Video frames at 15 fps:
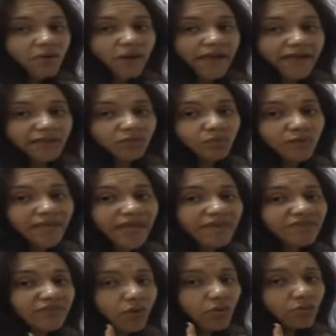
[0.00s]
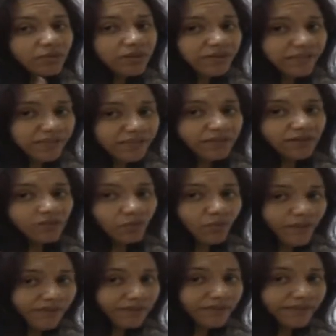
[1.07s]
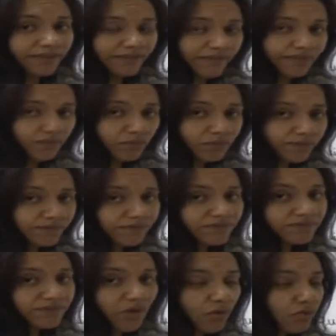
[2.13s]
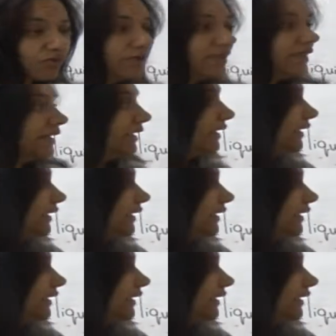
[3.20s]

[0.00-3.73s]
And we have only one liquid, the only